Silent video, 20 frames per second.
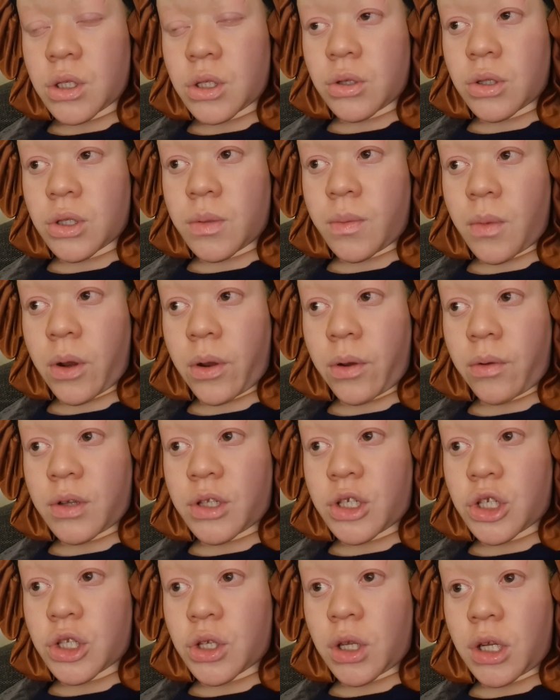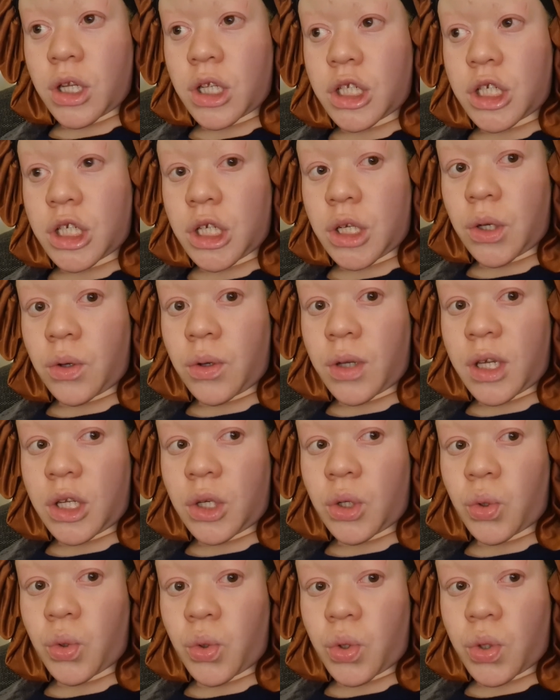so tomorrow we're just gonna chill
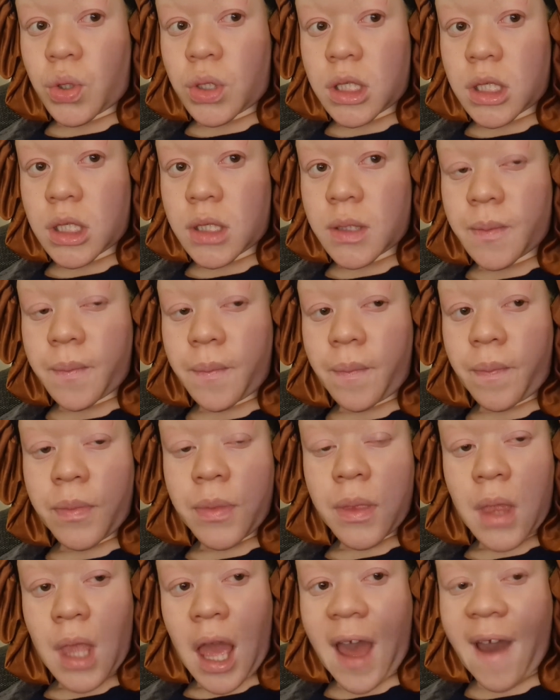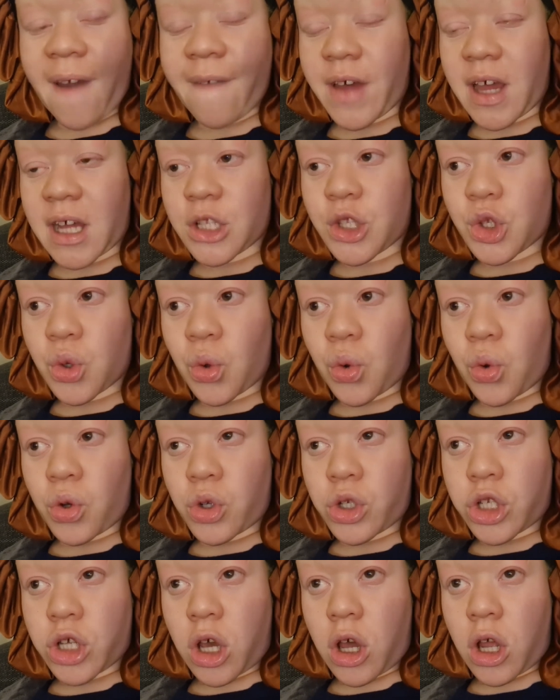indoors. I've had to
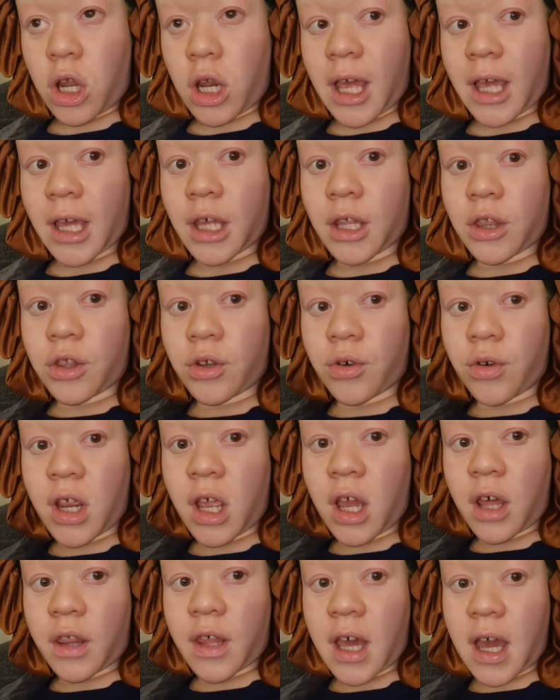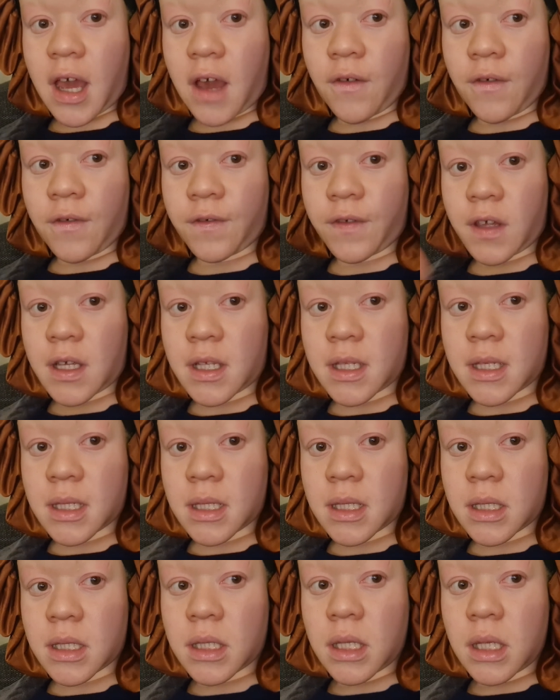order like 3 other
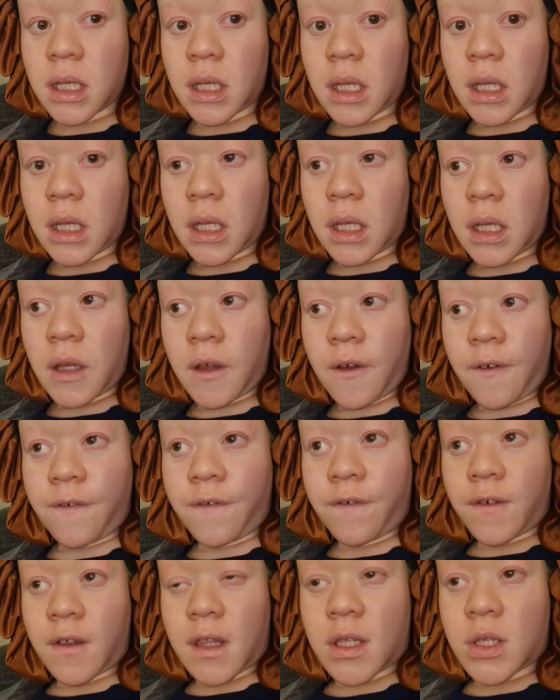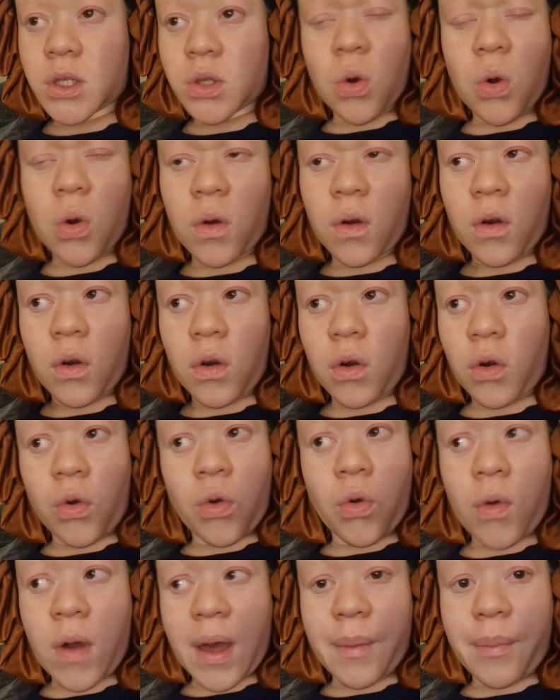outfits for this
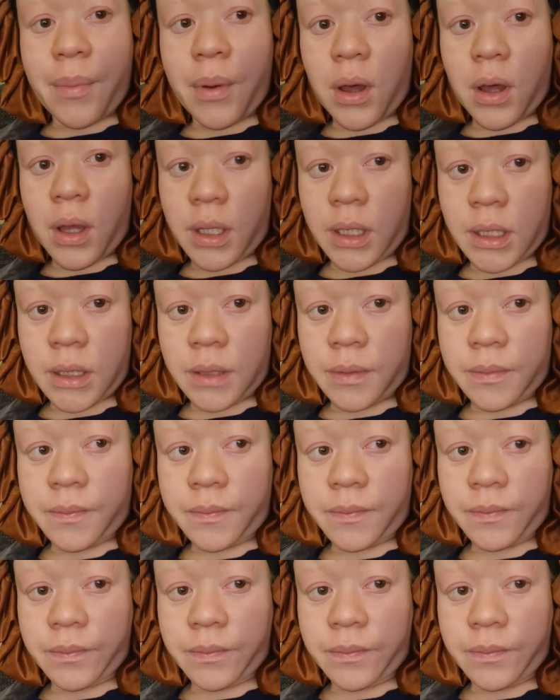all white party.